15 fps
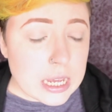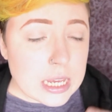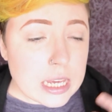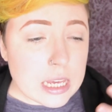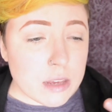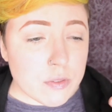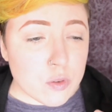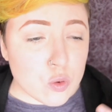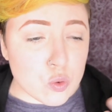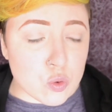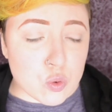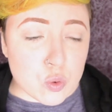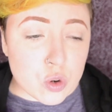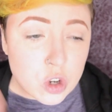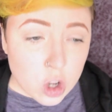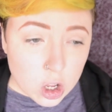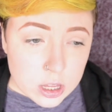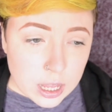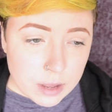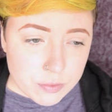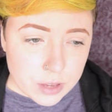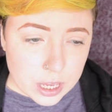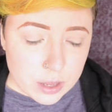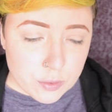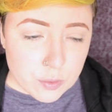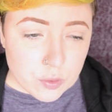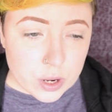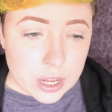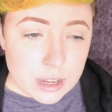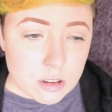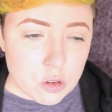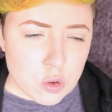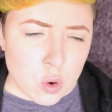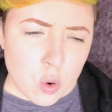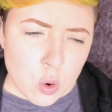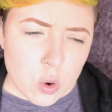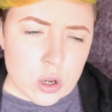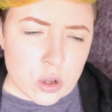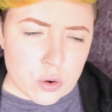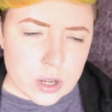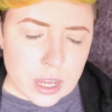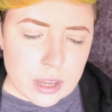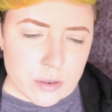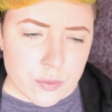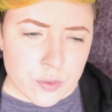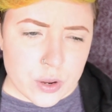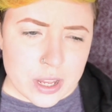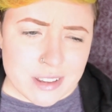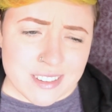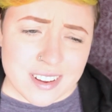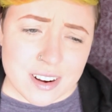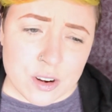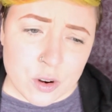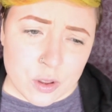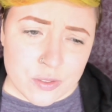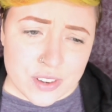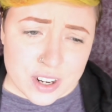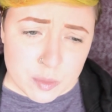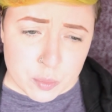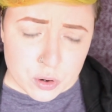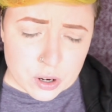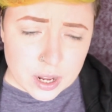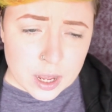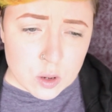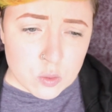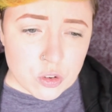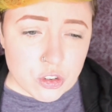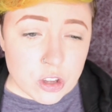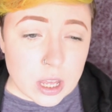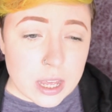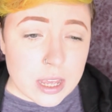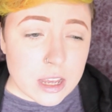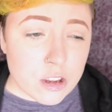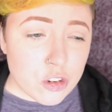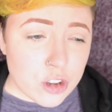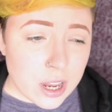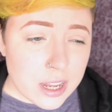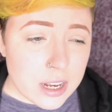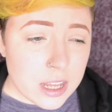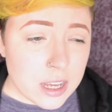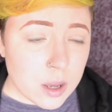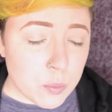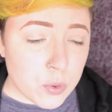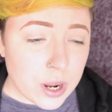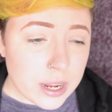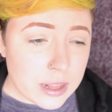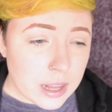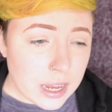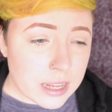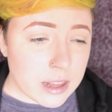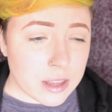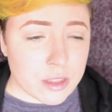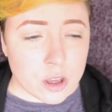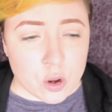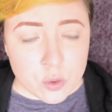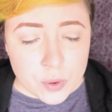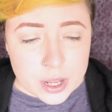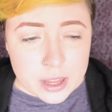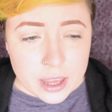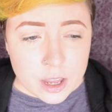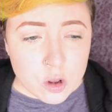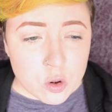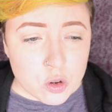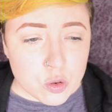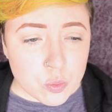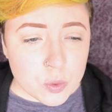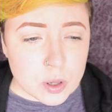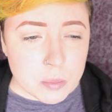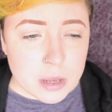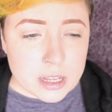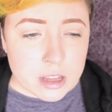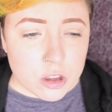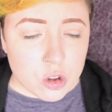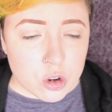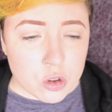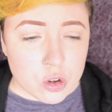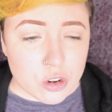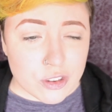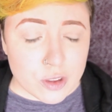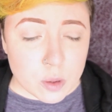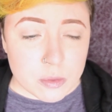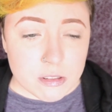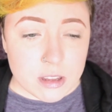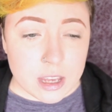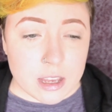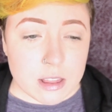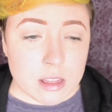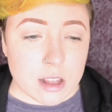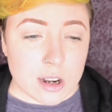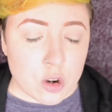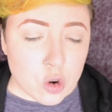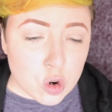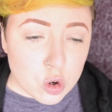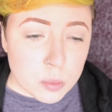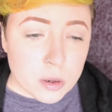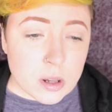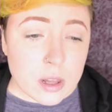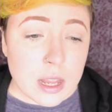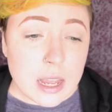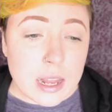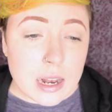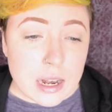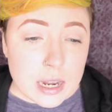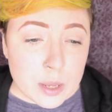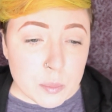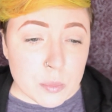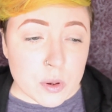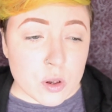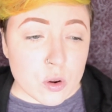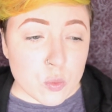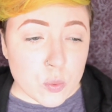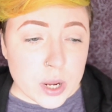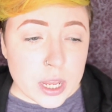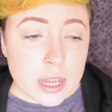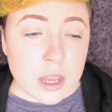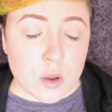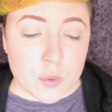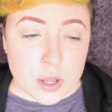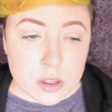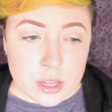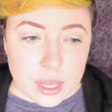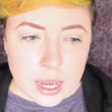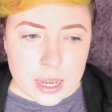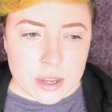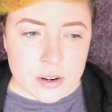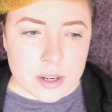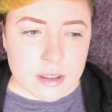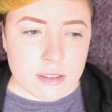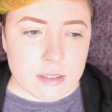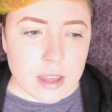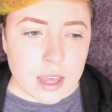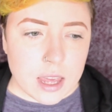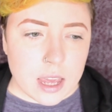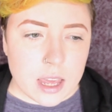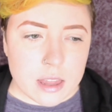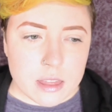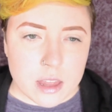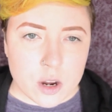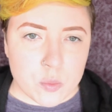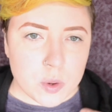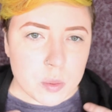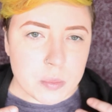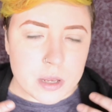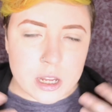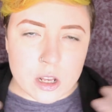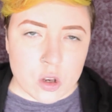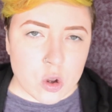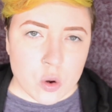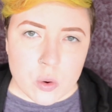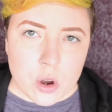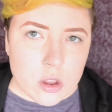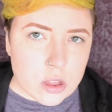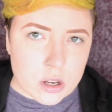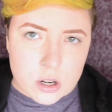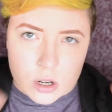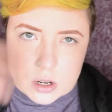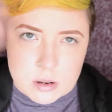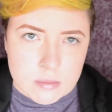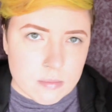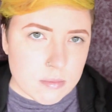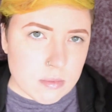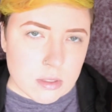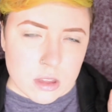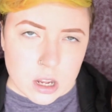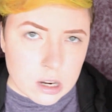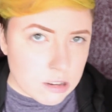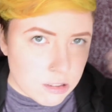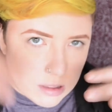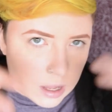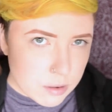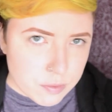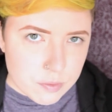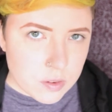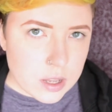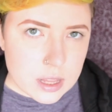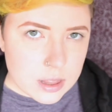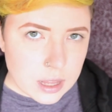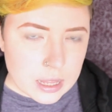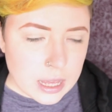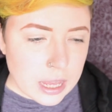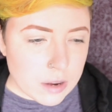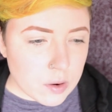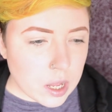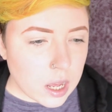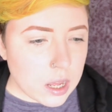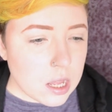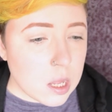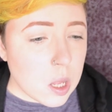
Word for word: If you do not have KF rings, or your KF rings are not very pronounced, shining a bright light at the correct angles will make the doctor stop seeing the normal limbal ring around the iris, and there will be no other dark stuff in that area.